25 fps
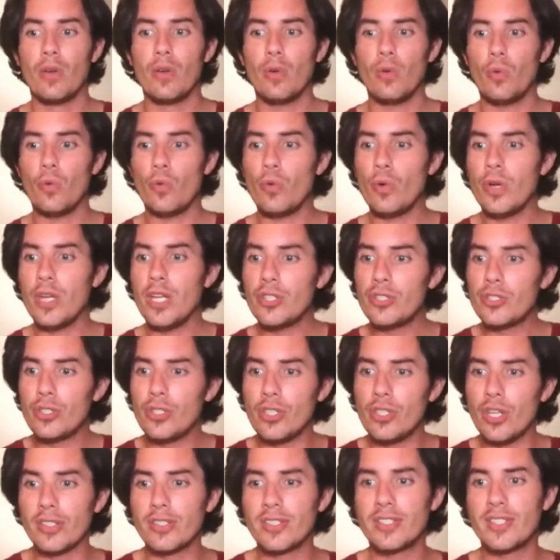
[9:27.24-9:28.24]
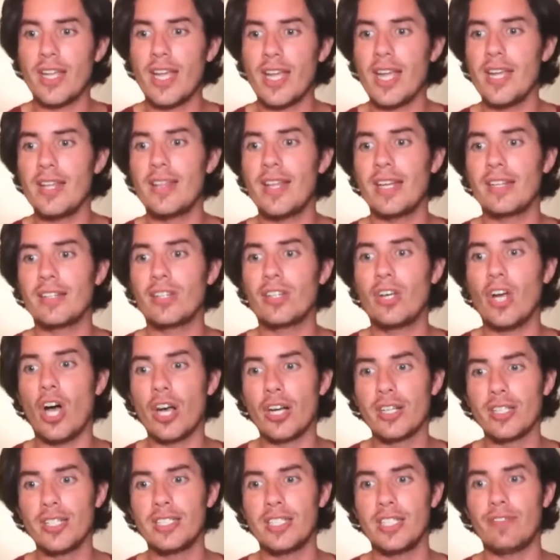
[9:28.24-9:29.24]
we should not say that
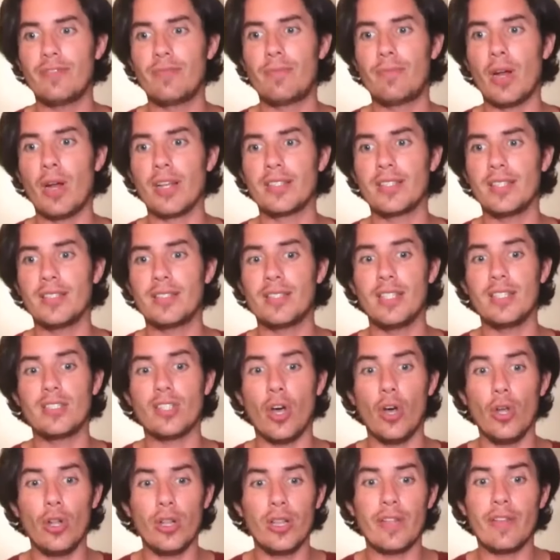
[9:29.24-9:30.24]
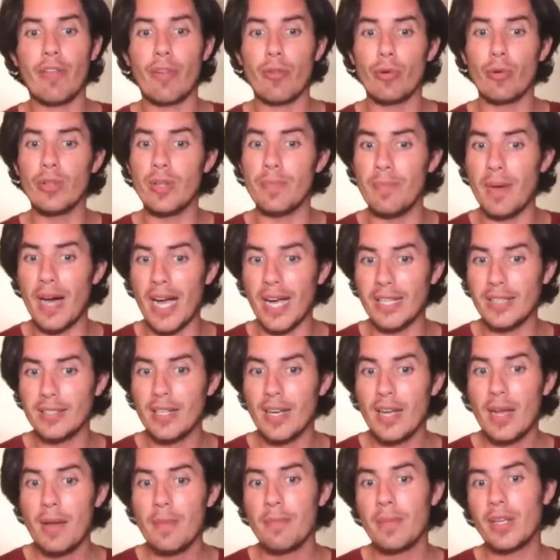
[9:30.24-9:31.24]
cognitive process is only through the
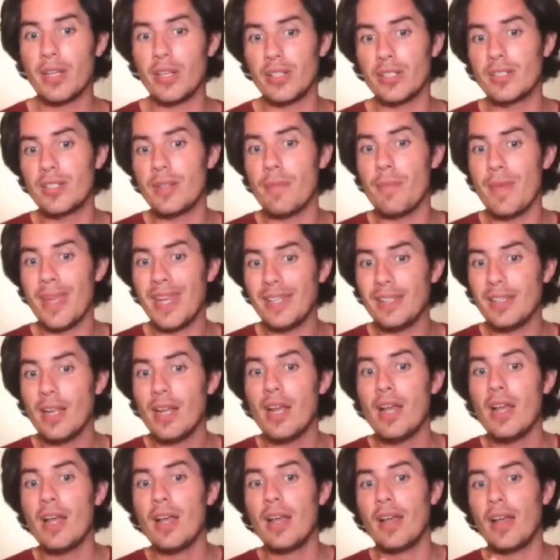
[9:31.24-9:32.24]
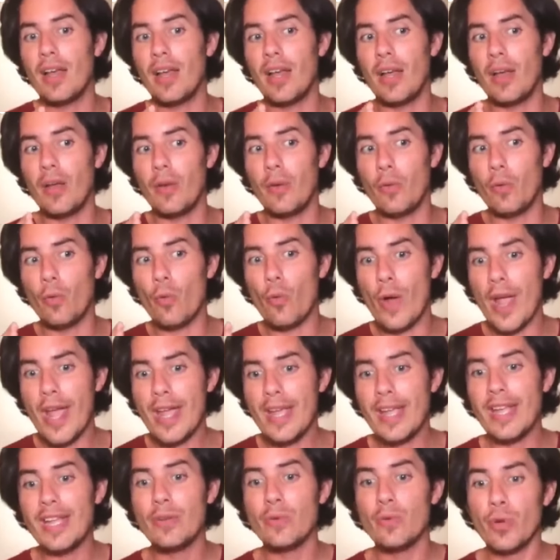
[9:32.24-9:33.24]
mind, because the main way
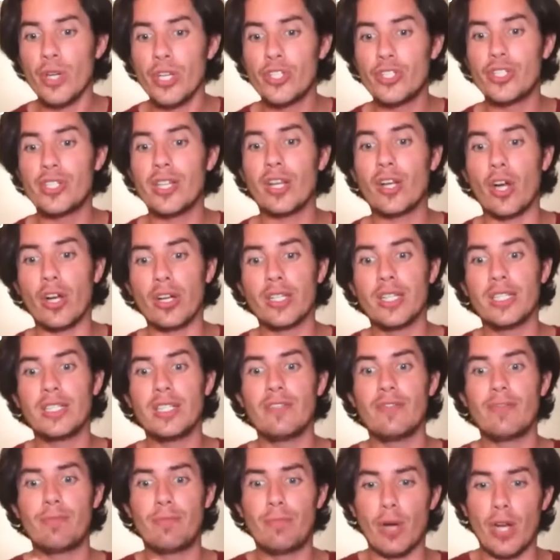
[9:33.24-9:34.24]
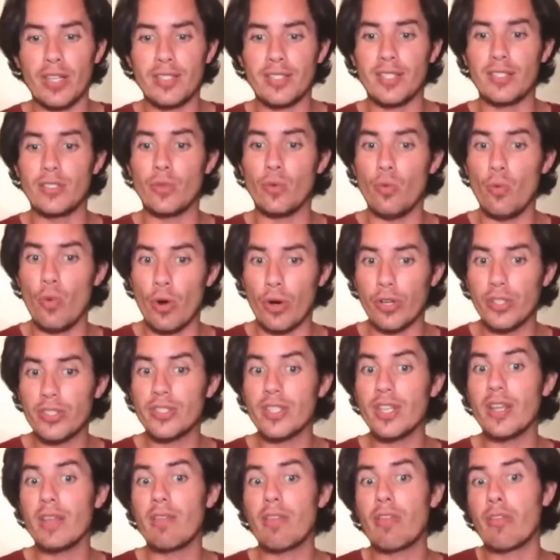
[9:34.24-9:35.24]
in which the cognitive process works
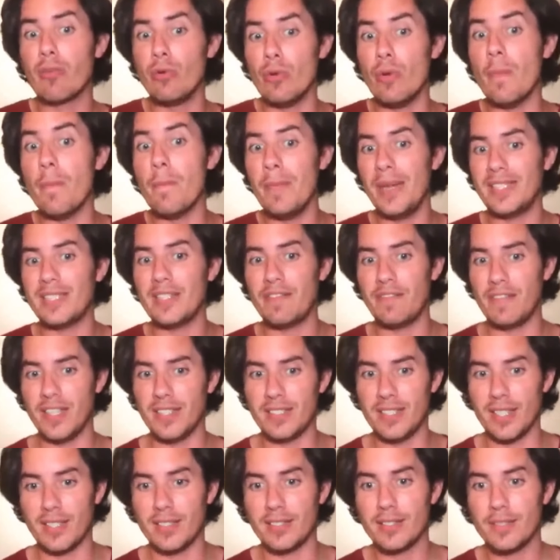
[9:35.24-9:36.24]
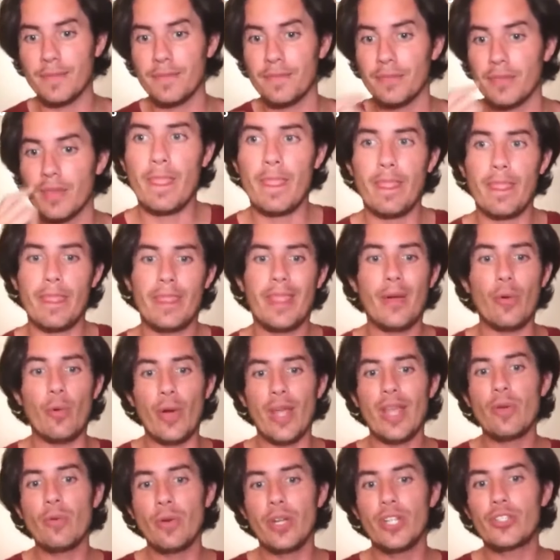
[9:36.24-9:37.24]
is through metaphysics. The
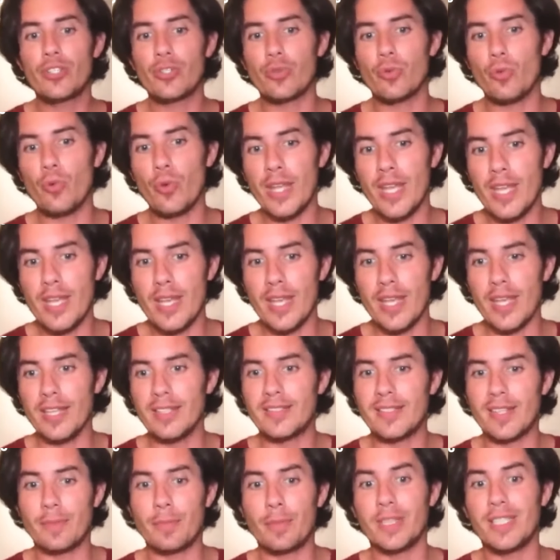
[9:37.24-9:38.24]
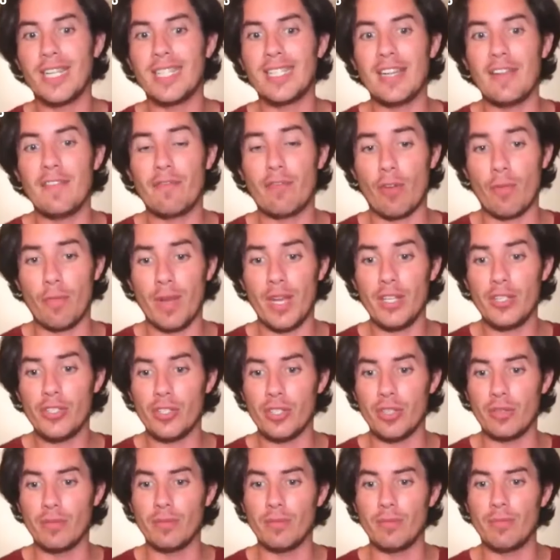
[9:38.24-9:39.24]
way in which we interpret
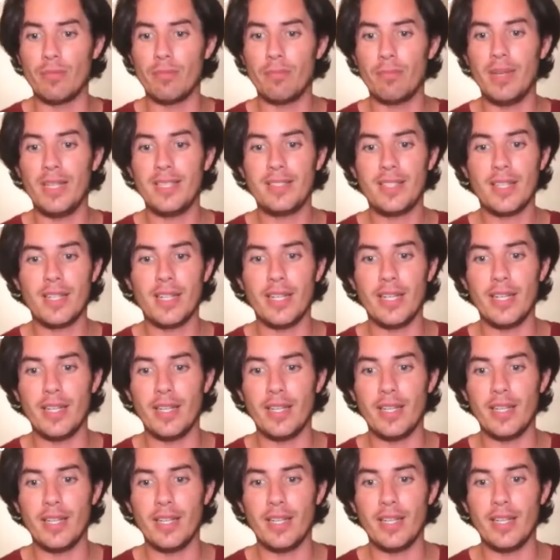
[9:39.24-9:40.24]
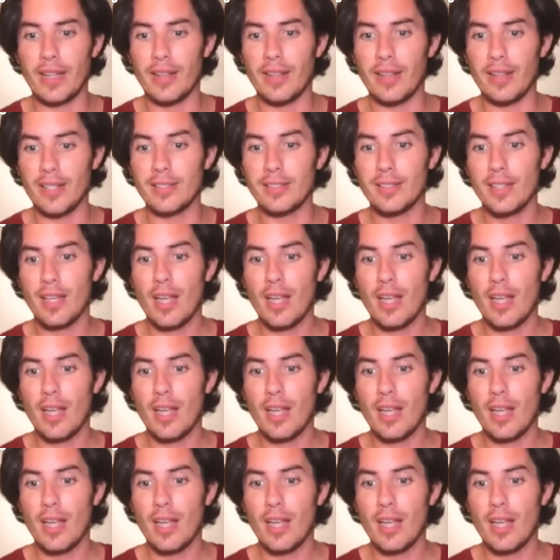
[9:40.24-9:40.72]
information basically is like this.